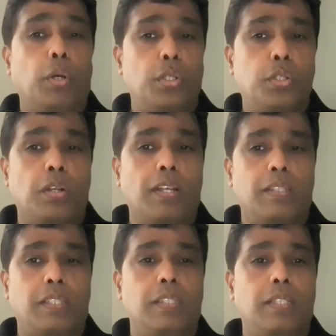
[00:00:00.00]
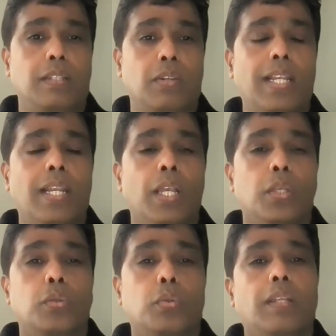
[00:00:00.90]
virtual assistant, right?
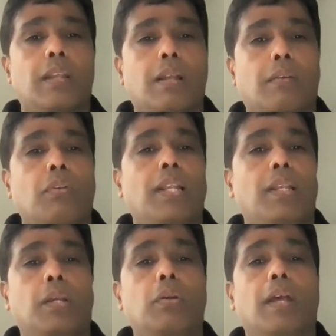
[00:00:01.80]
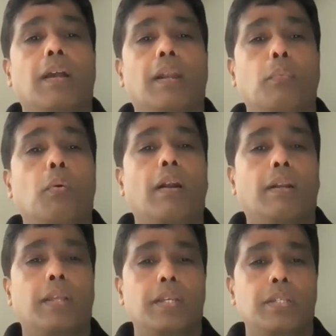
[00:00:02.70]
So there are really good
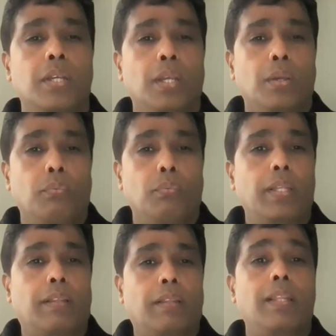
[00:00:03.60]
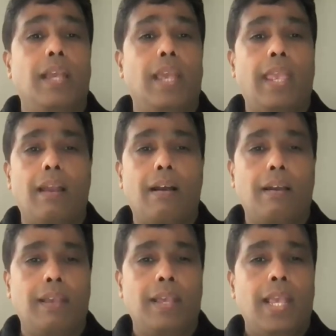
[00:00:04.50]
advantage with the
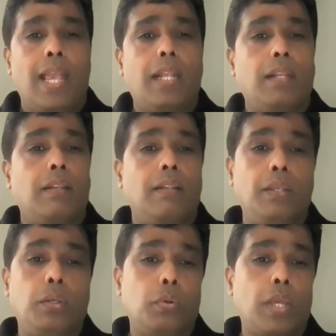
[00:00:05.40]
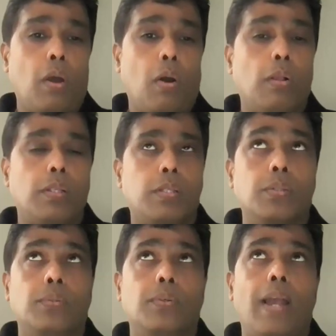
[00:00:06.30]
AI. And you can
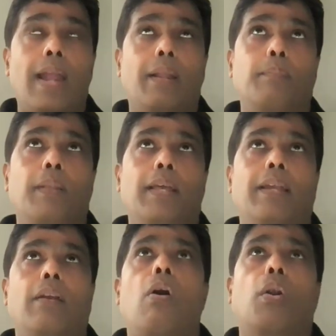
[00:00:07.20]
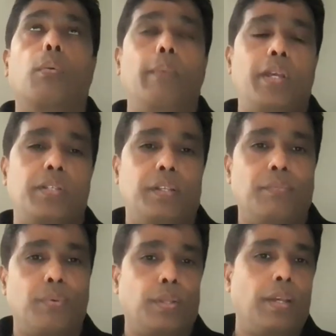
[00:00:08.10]
also add like
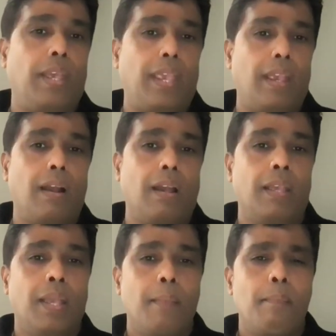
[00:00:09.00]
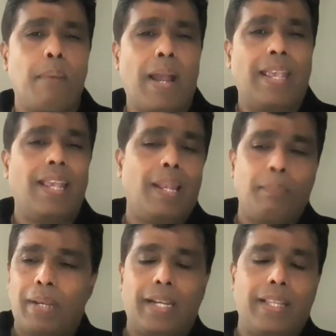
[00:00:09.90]
automation for the AI by
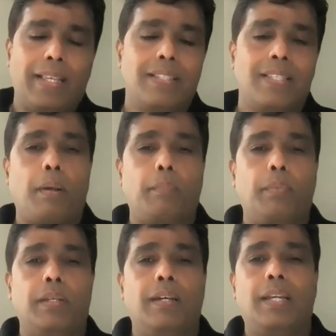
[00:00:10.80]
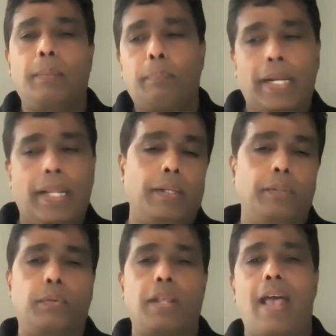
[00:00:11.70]
eliminating some of the
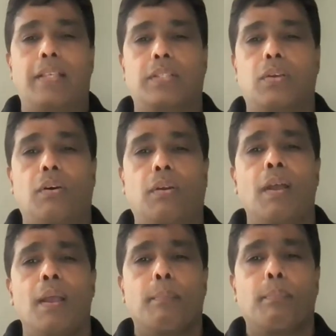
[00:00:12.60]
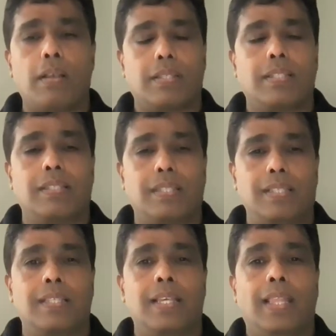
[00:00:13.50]
repetitive tasks or
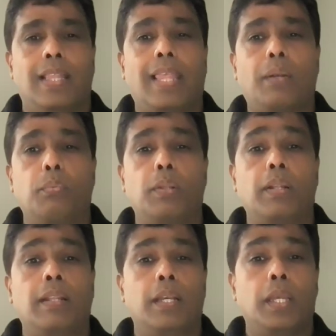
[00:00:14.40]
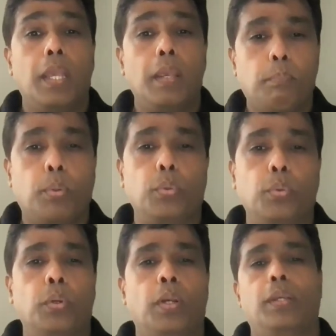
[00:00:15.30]
processes that will
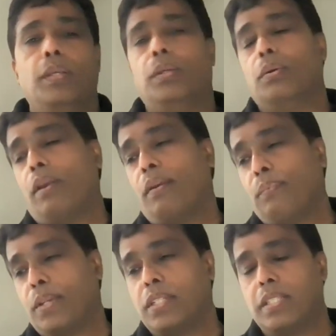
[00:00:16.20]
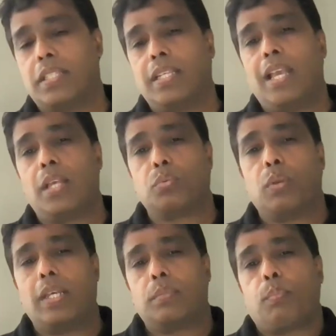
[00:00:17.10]
improve your efficiency as
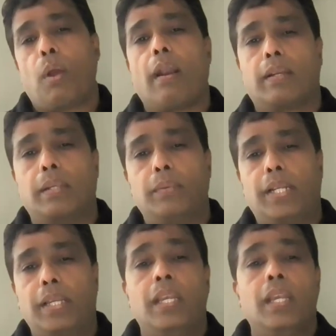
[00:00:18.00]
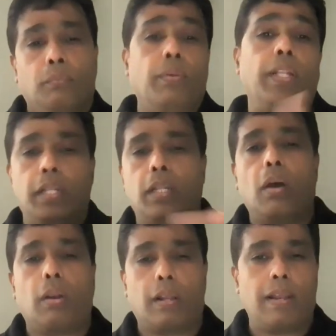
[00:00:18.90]
well as productivity within the
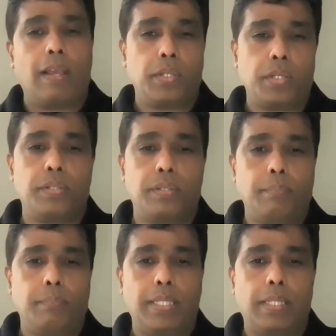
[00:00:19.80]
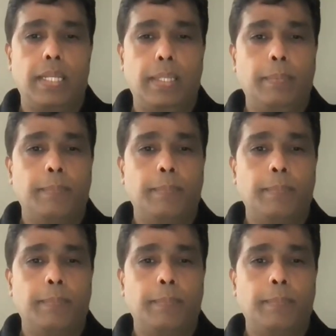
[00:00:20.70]
organization, basically.